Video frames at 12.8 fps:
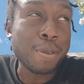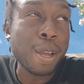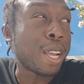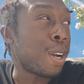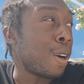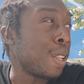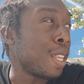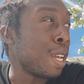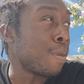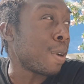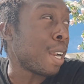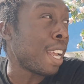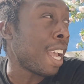why I call it the
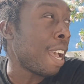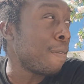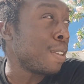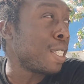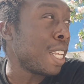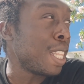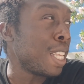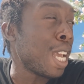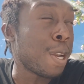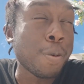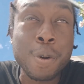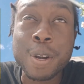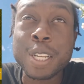N-word. And I haven't said the
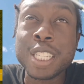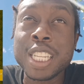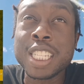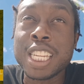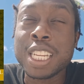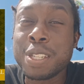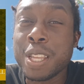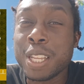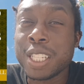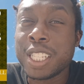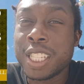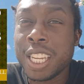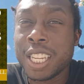N-word since like
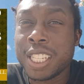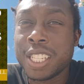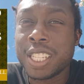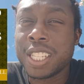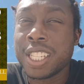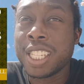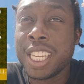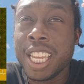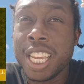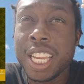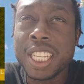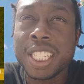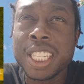2016.
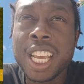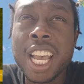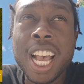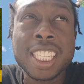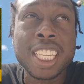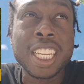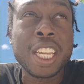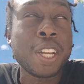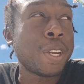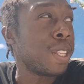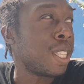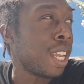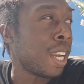I said it here
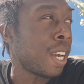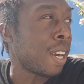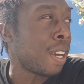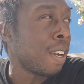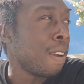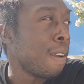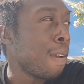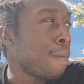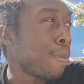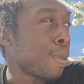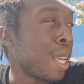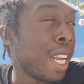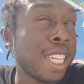and there.
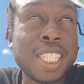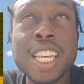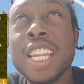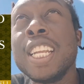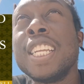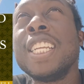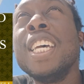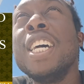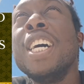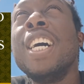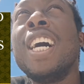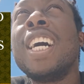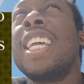And I said it
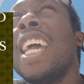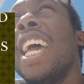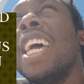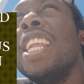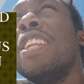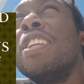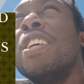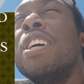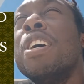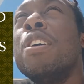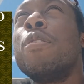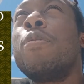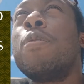
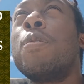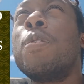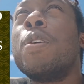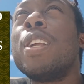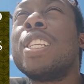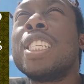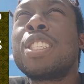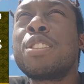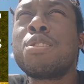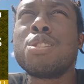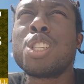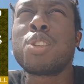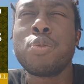again for
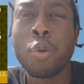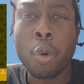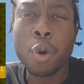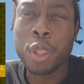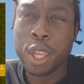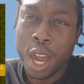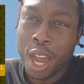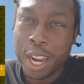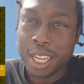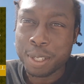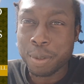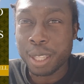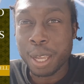just for the
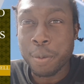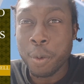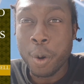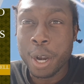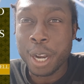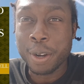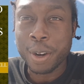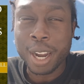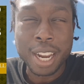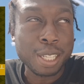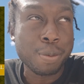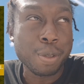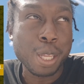audience, what they wanted, right?
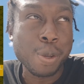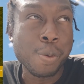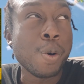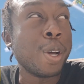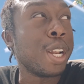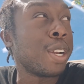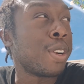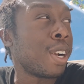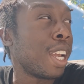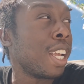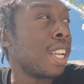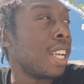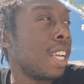That's what they wanted,
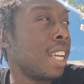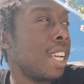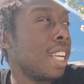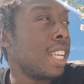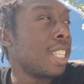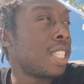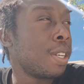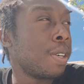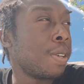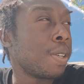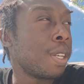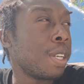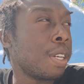right?
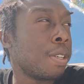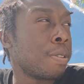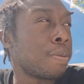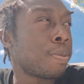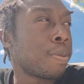So, you know,